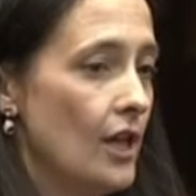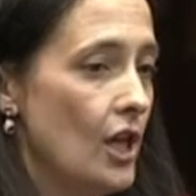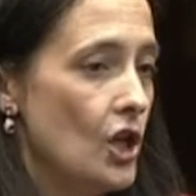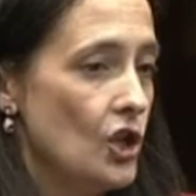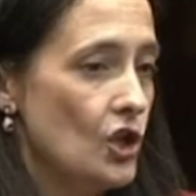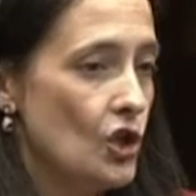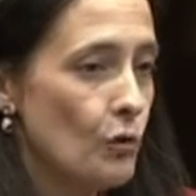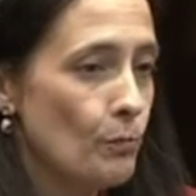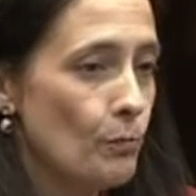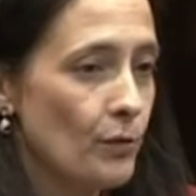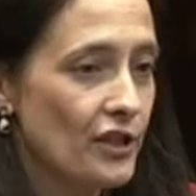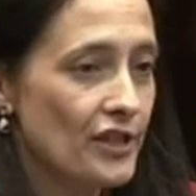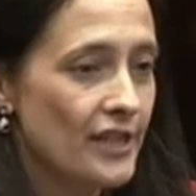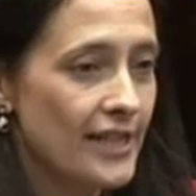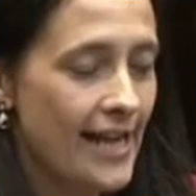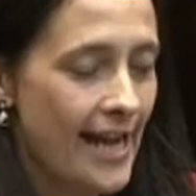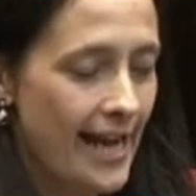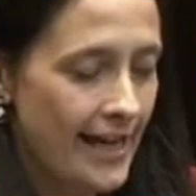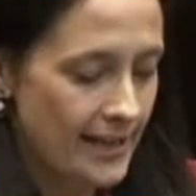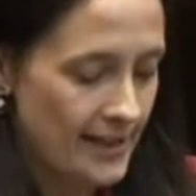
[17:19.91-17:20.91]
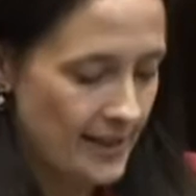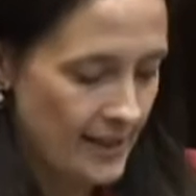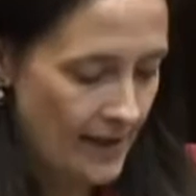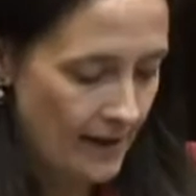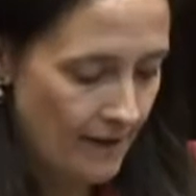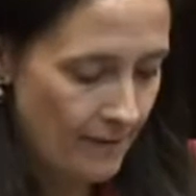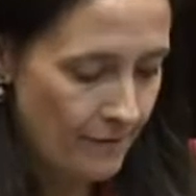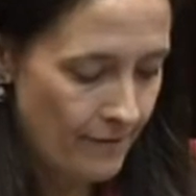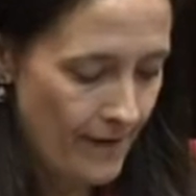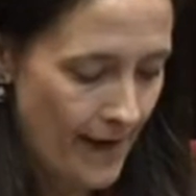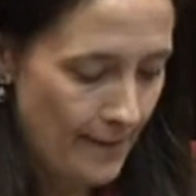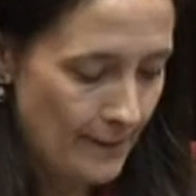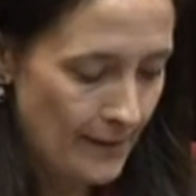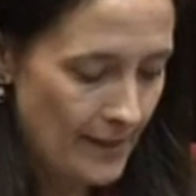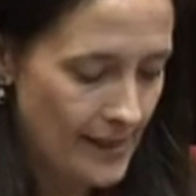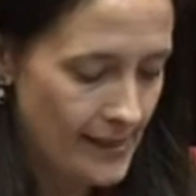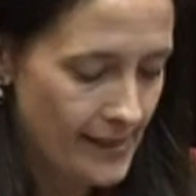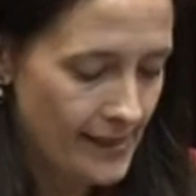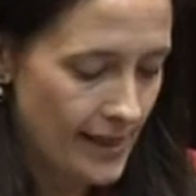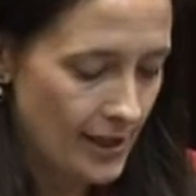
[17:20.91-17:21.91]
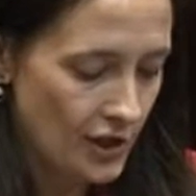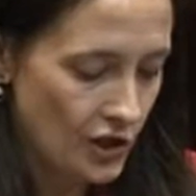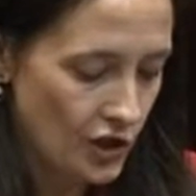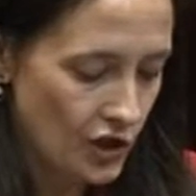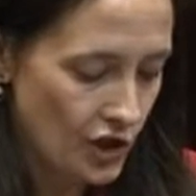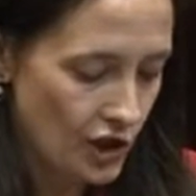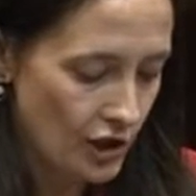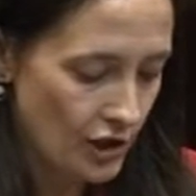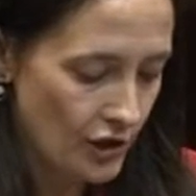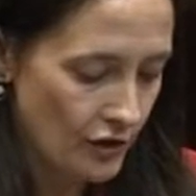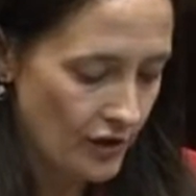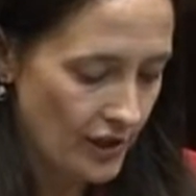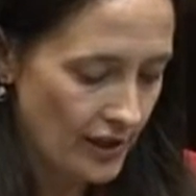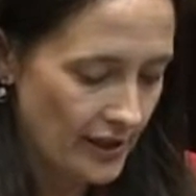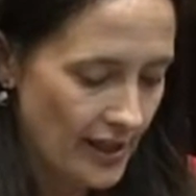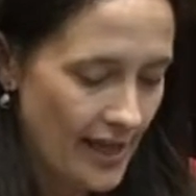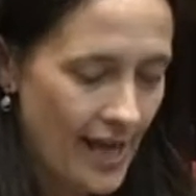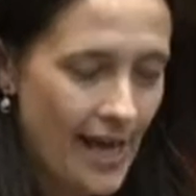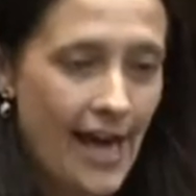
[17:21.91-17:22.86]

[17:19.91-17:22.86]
to protect families and children